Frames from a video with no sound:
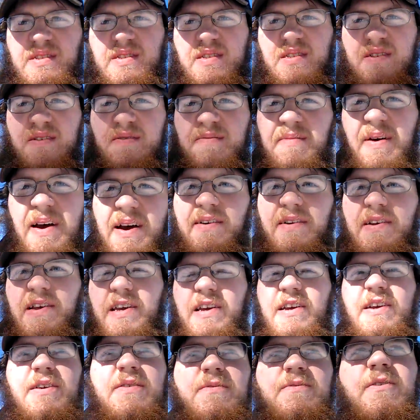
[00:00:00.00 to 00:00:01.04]
So I'm out
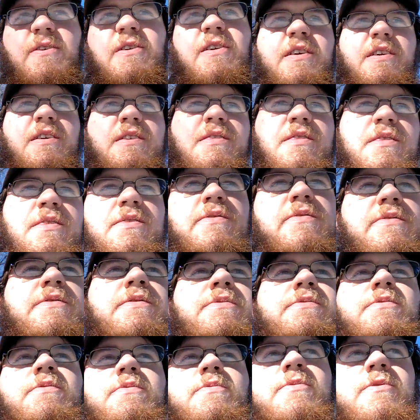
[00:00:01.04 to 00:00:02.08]
here walking
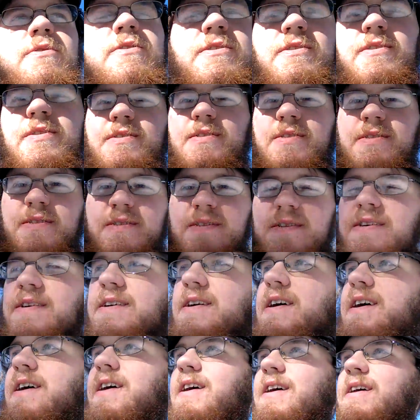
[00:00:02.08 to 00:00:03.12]
through the woods
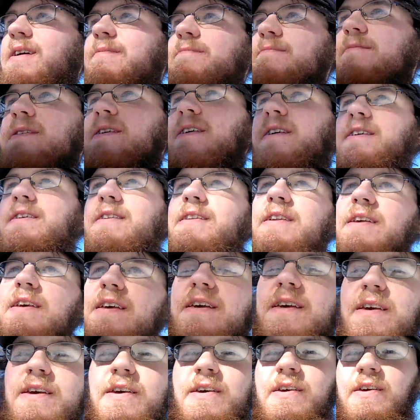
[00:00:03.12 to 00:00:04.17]
in
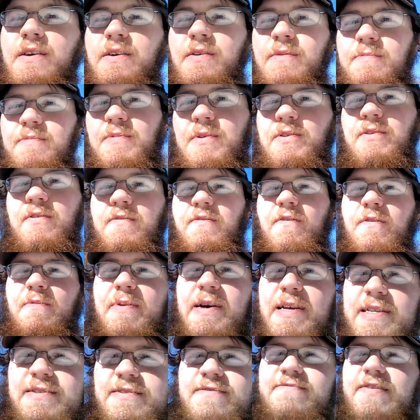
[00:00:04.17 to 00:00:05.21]
beautiful
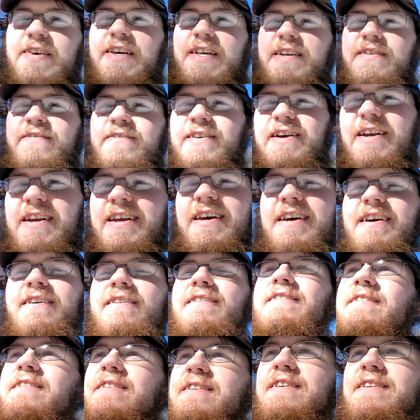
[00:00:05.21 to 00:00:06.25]
Pennsylvania right
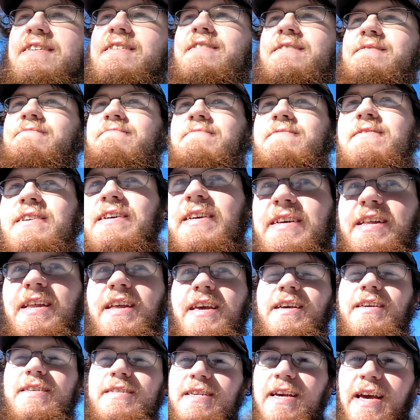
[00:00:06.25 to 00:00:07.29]
now.
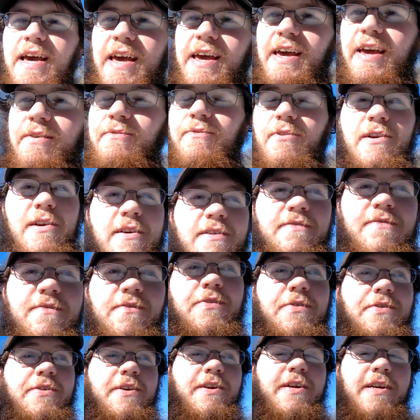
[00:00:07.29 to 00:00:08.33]
It is a
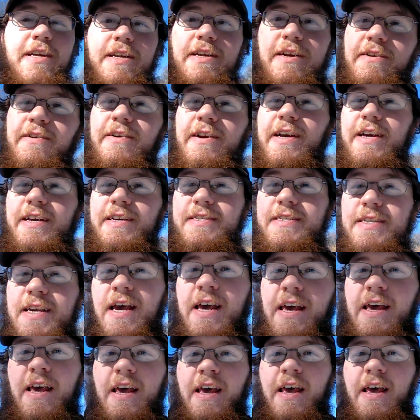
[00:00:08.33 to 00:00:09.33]
wonderful 30 degrees.